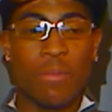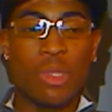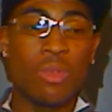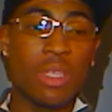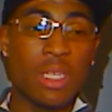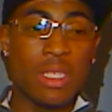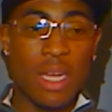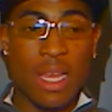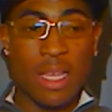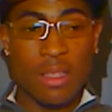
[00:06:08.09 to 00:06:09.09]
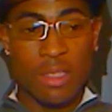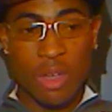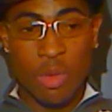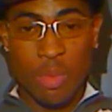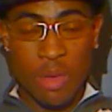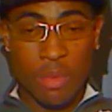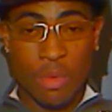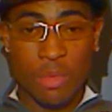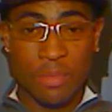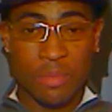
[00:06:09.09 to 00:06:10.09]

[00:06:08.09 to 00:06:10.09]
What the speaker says: Two things that I like to tell people